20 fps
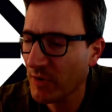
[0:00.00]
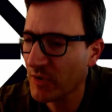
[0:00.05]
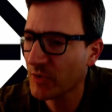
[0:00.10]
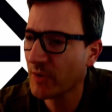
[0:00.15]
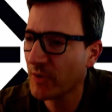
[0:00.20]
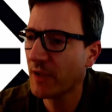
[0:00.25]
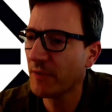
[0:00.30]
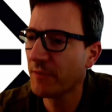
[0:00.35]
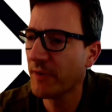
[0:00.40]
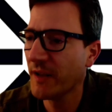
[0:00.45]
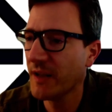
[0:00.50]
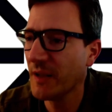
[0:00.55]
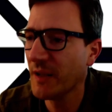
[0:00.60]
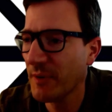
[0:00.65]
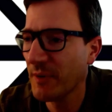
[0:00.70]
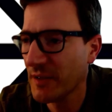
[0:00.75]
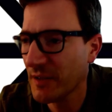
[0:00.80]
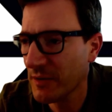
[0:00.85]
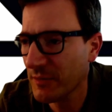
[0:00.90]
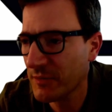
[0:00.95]
So if
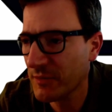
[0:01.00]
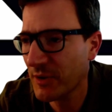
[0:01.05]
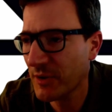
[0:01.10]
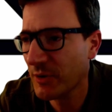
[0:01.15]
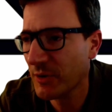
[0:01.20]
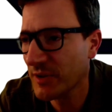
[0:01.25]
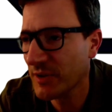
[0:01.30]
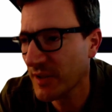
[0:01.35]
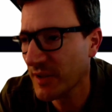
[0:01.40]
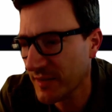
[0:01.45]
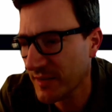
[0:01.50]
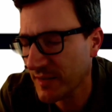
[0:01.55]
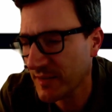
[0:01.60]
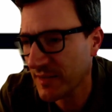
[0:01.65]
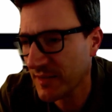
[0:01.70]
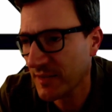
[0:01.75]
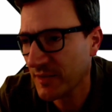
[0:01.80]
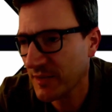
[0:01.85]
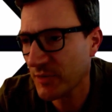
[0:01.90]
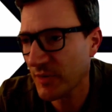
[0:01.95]
anybody of the audience is
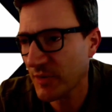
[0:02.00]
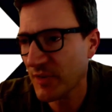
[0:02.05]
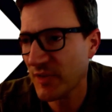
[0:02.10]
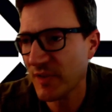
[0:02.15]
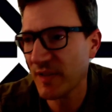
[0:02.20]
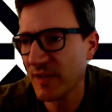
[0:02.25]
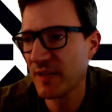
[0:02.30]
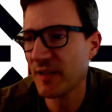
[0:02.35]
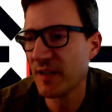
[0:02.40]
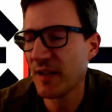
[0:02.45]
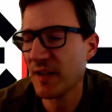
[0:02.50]
interested